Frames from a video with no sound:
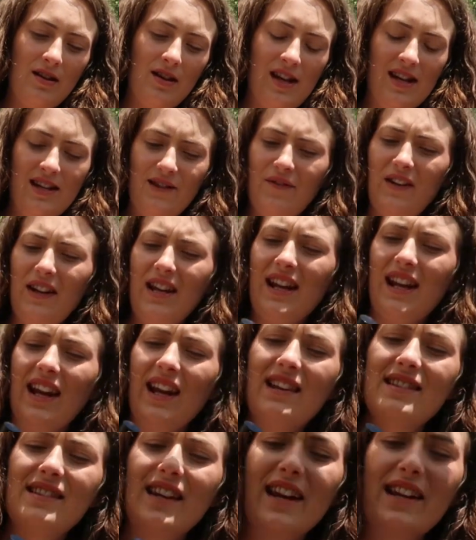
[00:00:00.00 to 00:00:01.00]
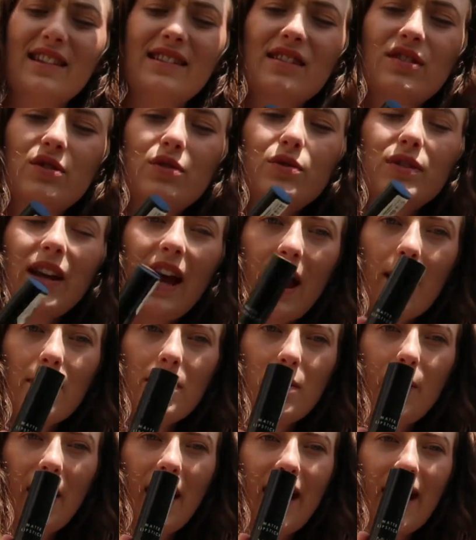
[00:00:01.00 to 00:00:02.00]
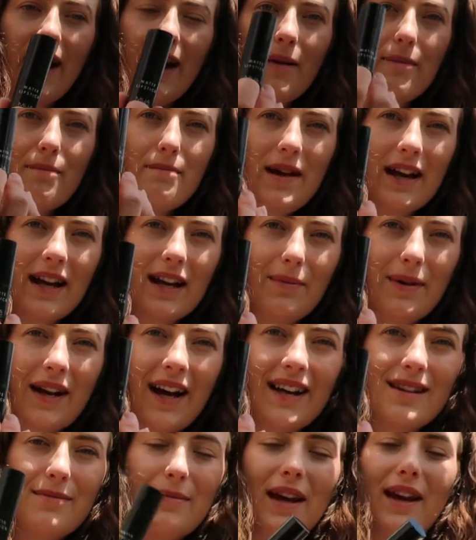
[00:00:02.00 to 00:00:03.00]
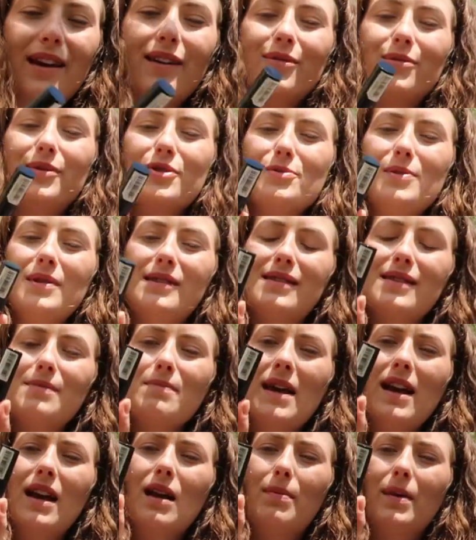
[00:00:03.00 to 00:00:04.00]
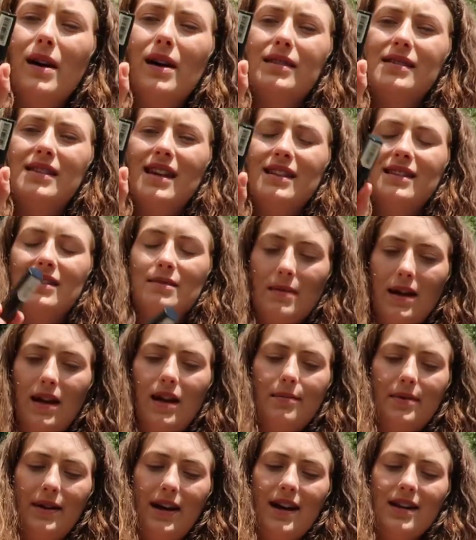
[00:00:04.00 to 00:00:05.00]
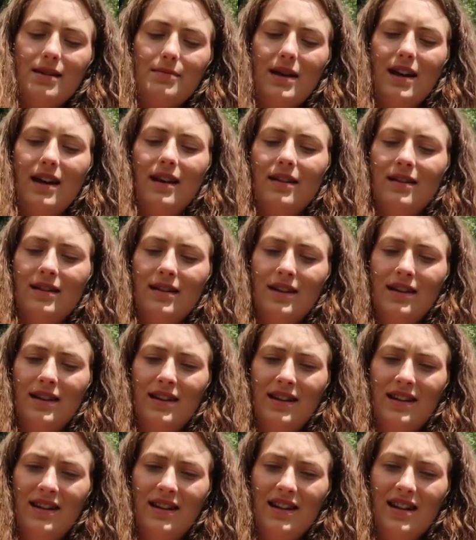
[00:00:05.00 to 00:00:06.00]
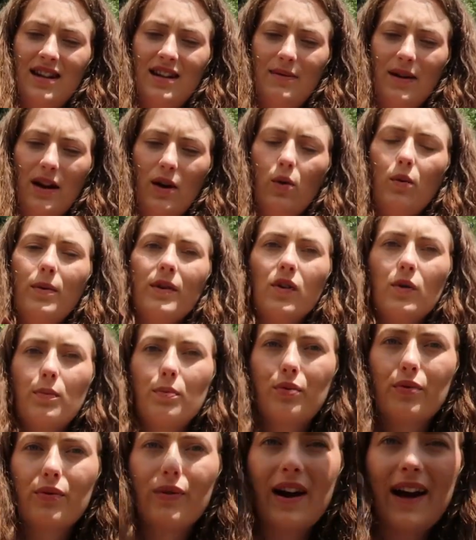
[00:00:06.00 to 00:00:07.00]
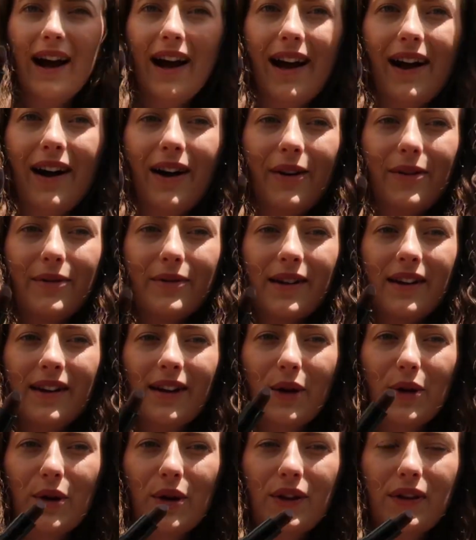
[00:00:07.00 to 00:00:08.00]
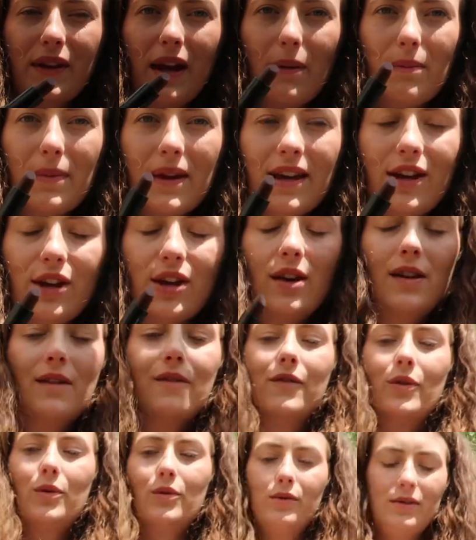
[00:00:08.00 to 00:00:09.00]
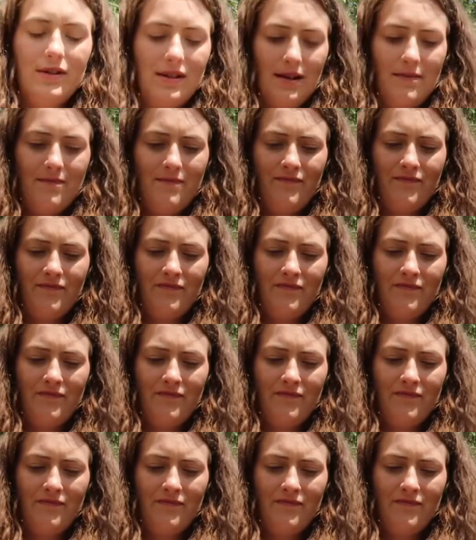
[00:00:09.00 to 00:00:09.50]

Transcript: It's funny, isn't it? Because it's called MUA, Makeup Academy, which means it's Makeup Artist Makeup Academy. Anyway, oh, we've got a brown. Now, could that be cute for autumn?